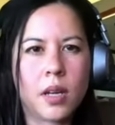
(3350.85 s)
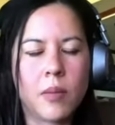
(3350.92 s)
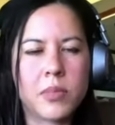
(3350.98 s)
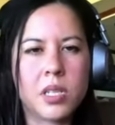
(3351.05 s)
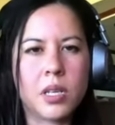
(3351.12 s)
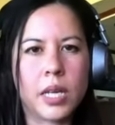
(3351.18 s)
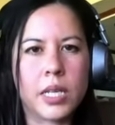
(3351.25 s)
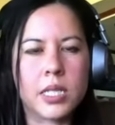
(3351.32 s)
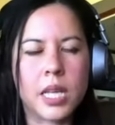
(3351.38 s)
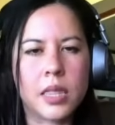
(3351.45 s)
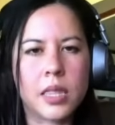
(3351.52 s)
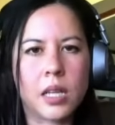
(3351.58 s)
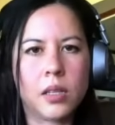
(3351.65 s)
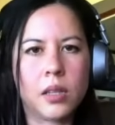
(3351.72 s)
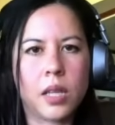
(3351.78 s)
to extend
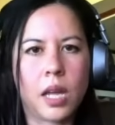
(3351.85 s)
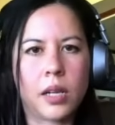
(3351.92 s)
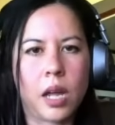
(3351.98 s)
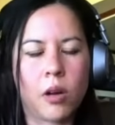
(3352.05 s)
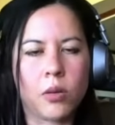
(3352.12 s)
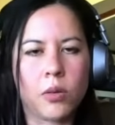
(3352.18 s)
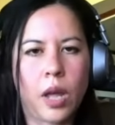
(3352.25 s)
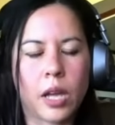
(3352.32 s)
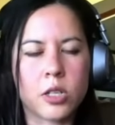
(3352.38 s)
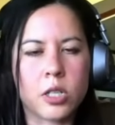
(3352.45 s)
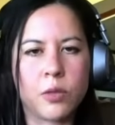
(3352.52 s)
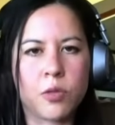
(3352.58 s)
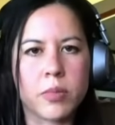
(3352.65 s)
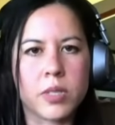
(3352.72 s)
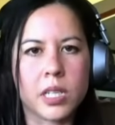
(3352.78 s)
that out actually
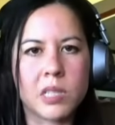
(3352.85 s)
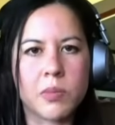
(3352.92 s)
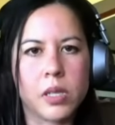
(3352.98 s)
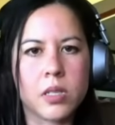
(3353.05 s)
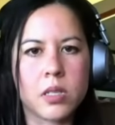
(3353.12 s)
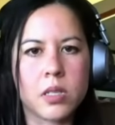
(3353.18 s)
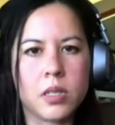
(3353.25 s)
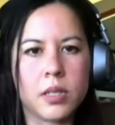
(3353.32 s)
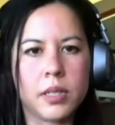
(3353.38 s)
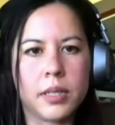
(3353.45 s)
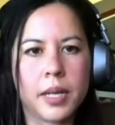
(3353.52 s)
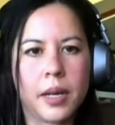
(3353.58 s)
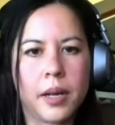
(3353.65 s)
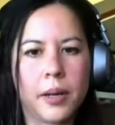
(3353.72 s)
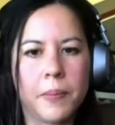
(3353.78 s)
from 6 months to
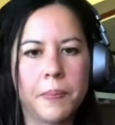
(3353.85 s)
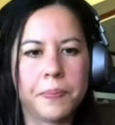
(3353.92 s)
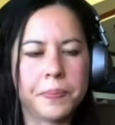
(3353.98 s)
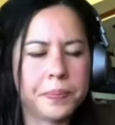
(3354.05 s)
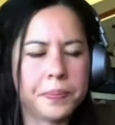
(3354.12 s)
an